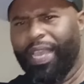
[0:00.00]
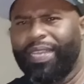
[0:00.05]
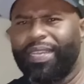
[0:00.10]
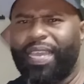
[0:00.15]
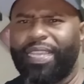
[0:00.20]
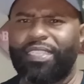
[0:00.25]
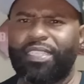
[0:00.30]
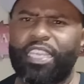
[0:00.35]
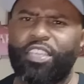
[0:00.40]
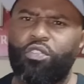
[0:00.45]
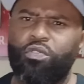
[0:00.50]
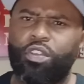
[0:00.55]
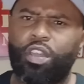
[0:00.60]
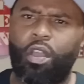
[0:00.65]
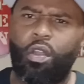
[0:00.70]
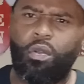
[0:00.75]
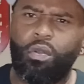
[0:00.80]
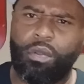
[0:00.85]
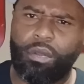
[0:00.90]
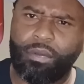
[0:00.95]
Next thing you
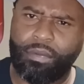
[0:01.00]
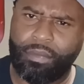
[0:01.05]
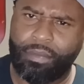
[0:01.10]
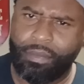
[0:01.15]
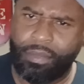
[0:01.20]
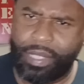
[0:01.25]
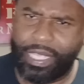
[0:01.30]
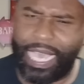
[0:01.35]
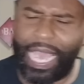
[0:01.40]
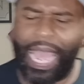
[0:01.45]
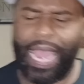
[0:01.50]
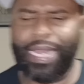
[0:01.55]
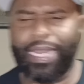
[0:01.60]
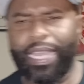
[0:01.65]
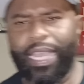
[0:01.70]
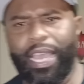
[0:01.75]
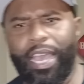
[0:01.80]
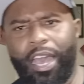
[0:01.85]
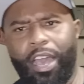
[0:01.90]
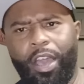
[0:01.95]
know,
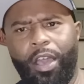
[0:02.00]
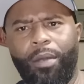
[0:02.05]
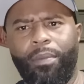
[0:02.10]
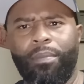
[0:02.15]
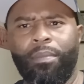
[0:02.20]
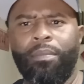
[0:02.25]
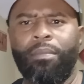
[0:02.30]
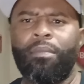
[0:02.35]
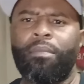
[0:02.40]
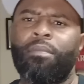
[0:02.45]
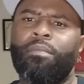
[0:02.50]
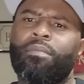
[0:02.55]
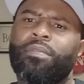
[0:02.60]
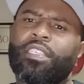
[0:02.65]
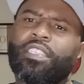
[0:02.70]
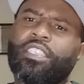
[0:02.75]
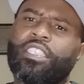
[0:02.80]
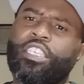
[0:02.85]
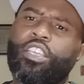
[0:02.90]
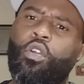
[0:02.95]
goddamn
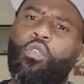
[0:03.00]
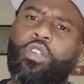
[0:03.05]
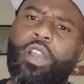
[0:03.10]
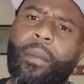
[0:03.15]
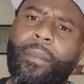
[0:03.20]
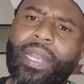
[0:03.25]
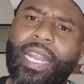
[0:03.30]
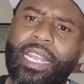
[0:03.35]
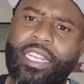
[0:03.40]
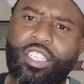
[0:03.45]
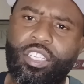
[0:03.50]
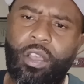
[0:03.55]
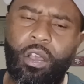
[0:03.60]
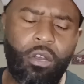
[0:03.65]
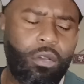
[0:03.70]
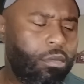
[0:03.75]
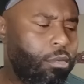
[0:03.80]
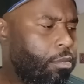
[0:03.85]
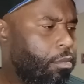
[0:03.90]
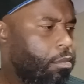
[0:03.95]
CO coming that
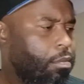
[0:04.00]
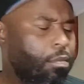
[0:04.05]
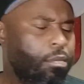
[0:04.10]
jump,